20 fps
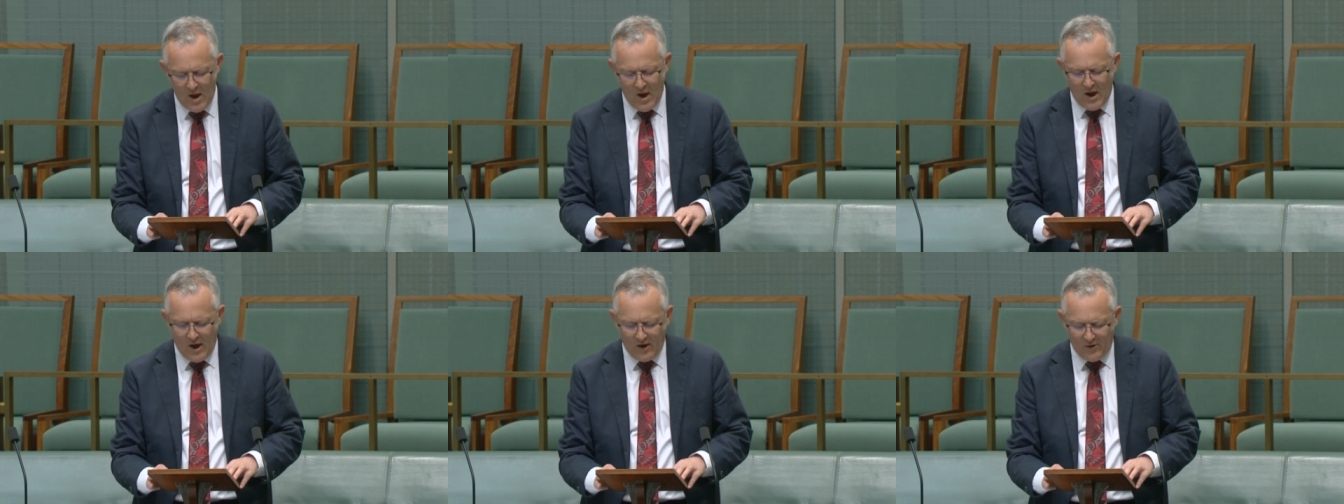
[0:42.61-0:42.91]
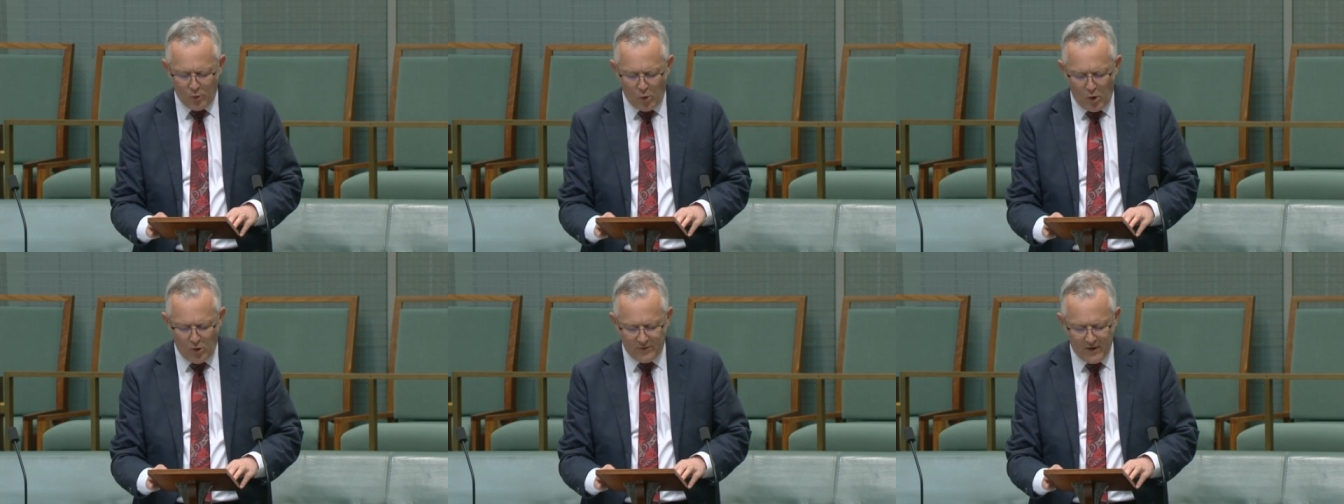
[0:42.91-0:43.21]
as
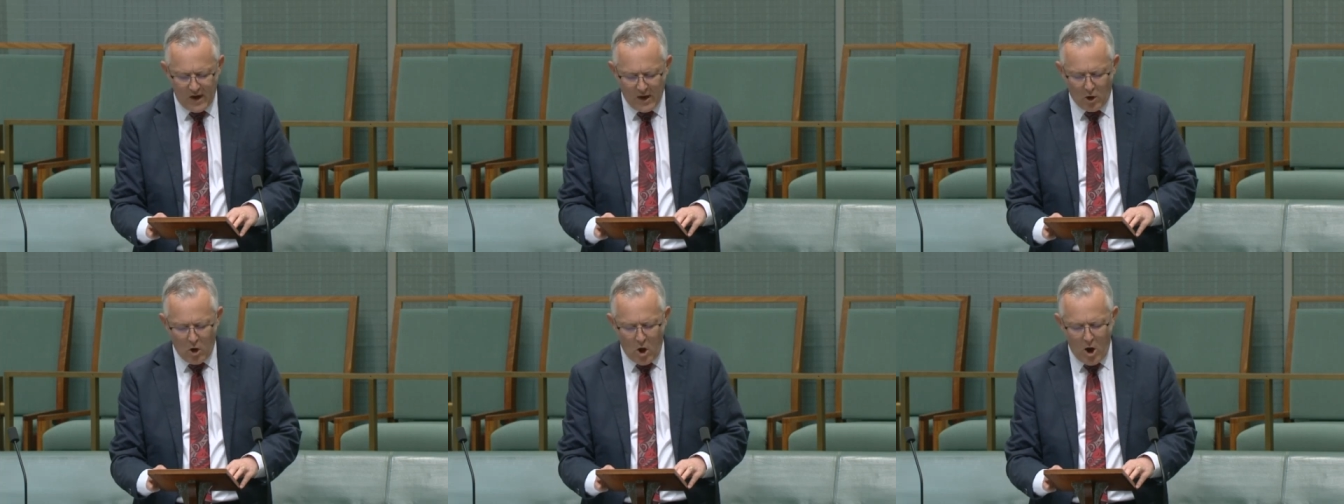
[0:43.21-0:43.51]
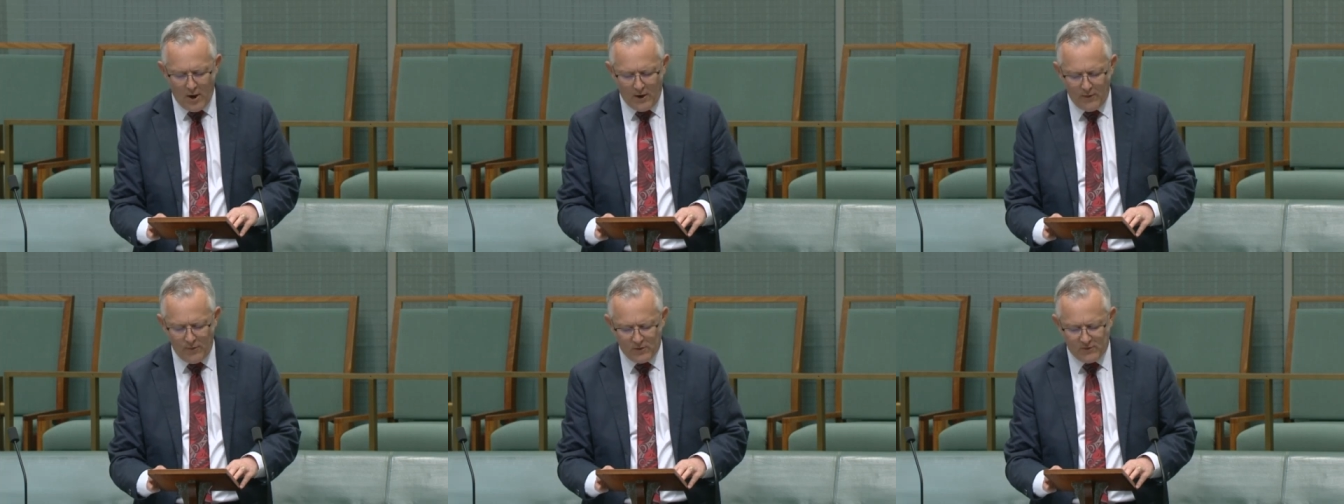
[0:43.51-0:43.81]
well as
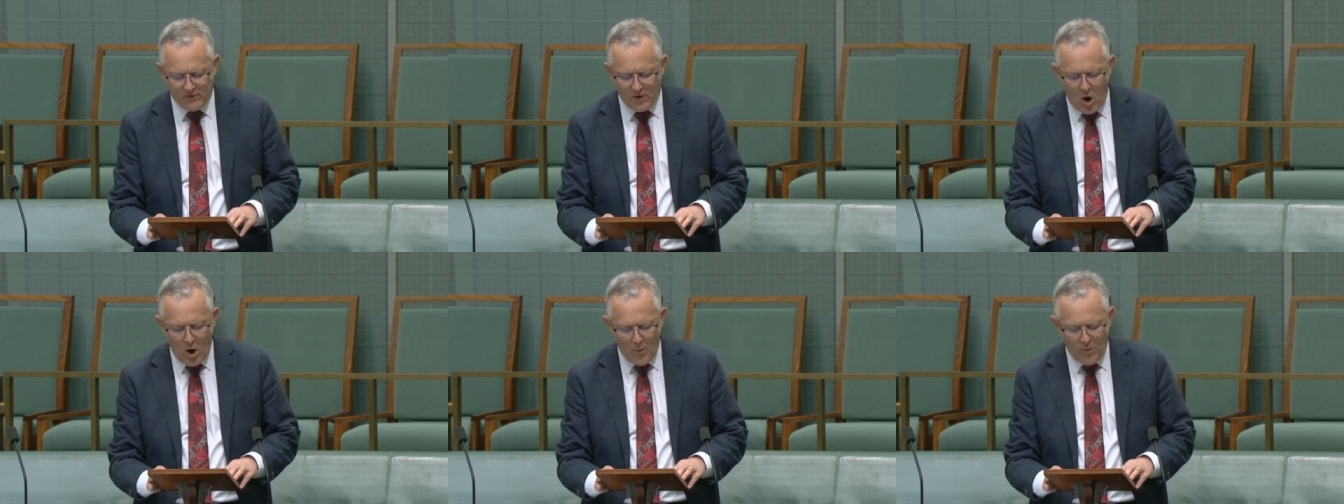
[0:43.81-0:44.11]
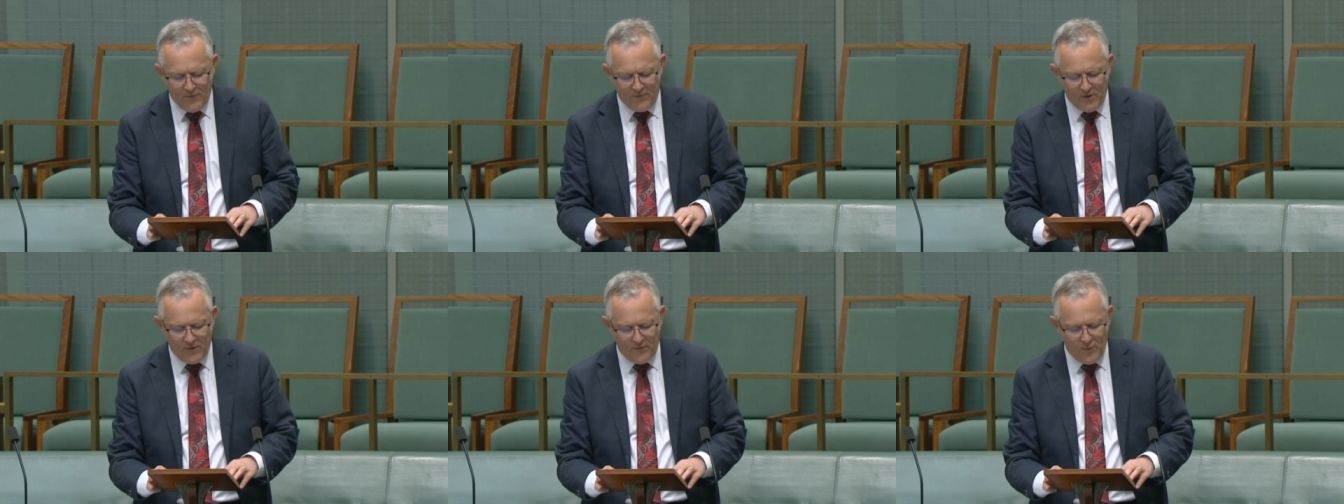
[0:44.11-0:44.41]
outlining the type
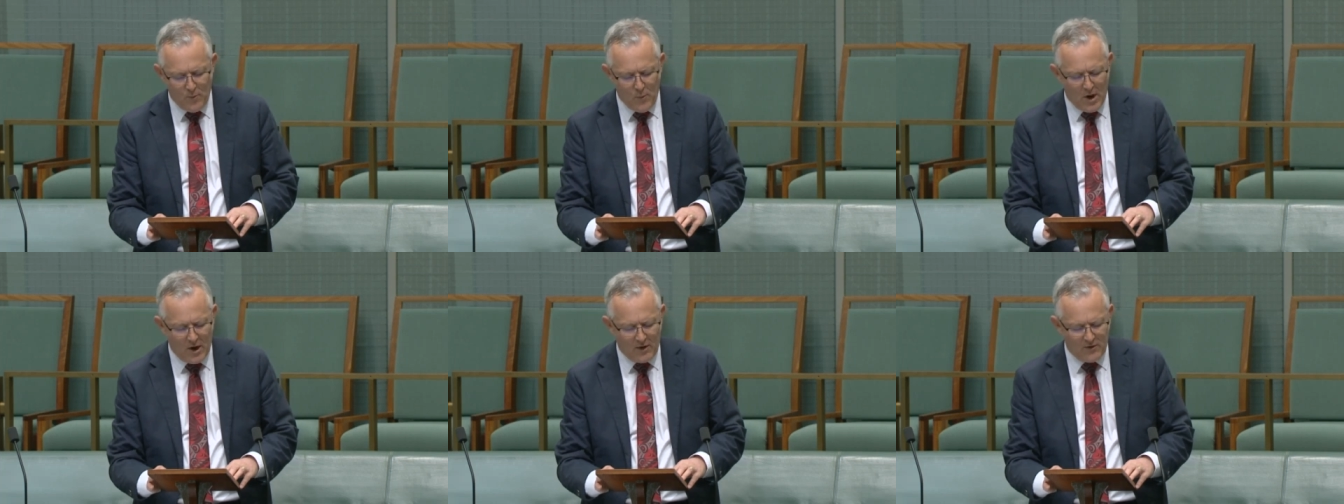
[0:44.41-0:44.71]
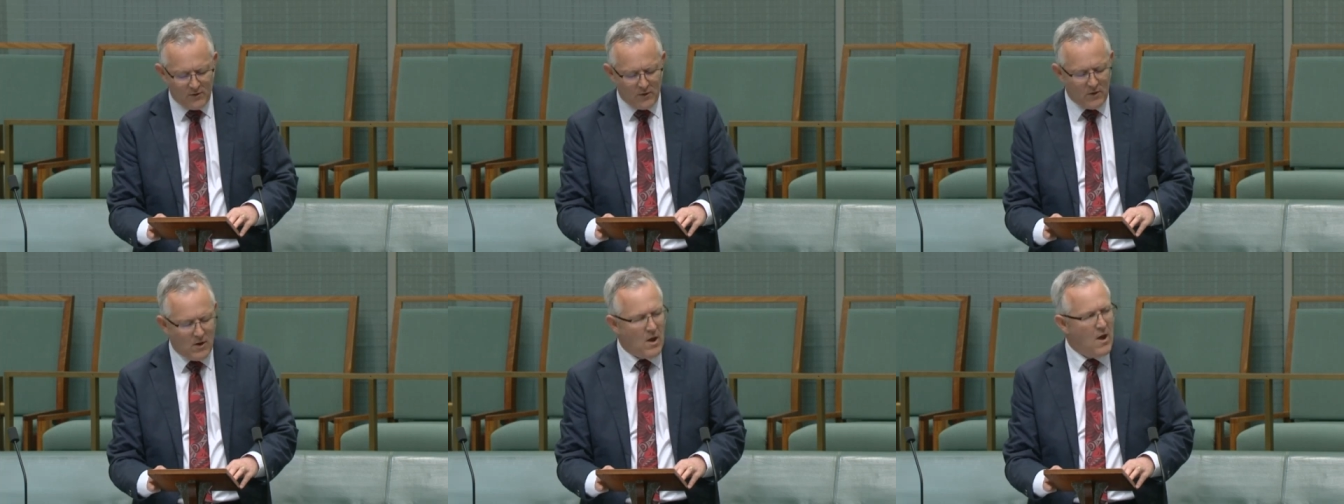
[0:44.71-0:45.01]
of
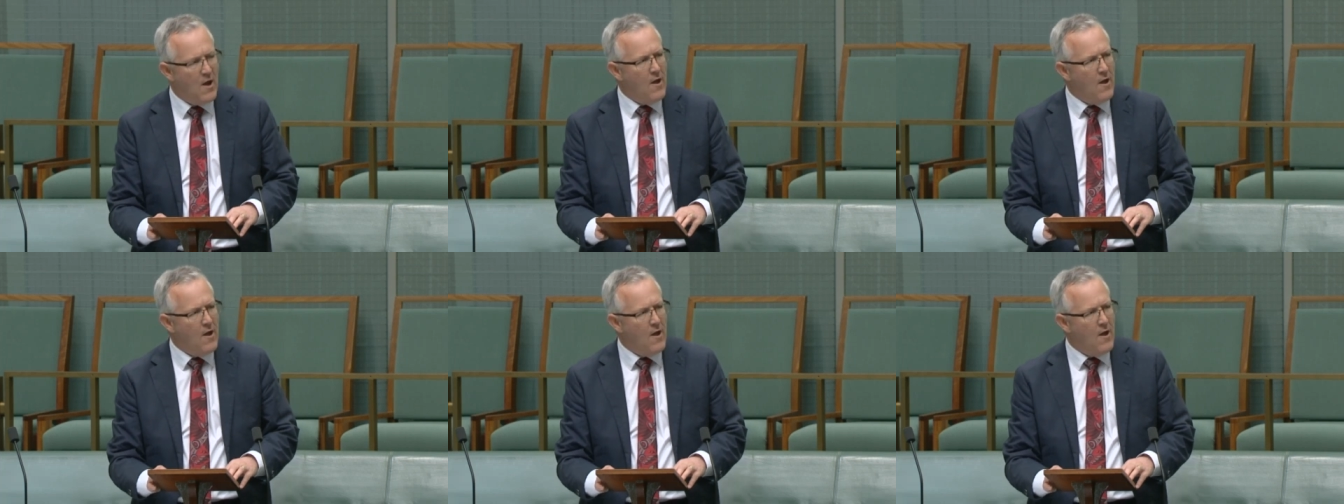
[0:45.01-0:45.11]
information